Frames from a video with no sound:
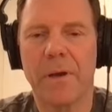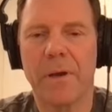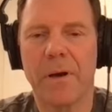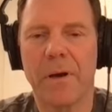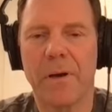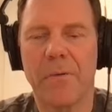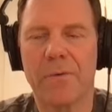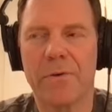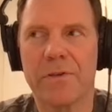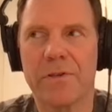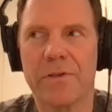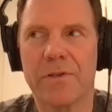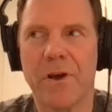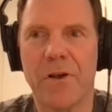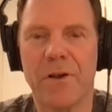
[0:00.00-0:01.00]
uh, which
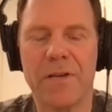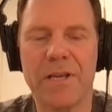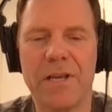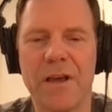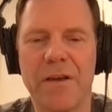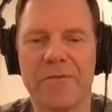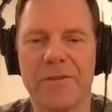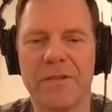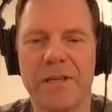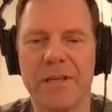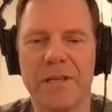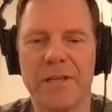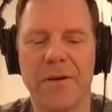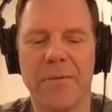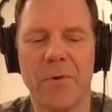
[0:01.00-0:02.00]
is called
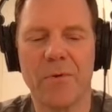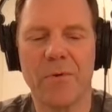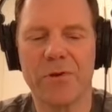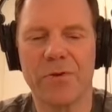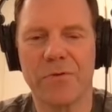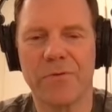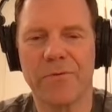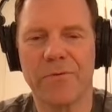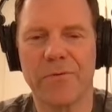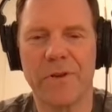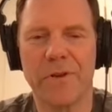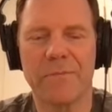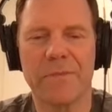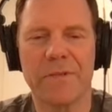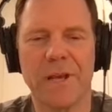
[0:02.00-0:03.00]
EFT, emotional
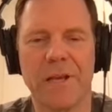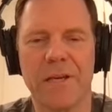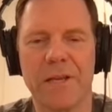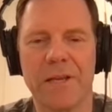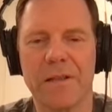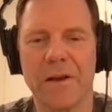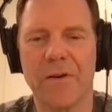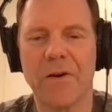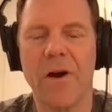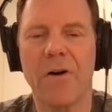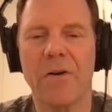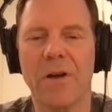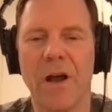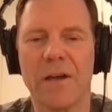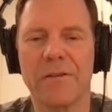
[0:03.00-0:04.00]
freedom technique. There are
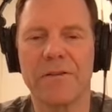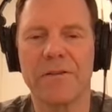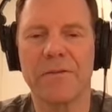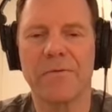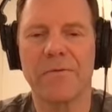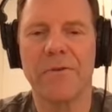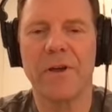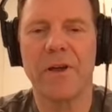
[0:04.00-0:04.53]
all kinds of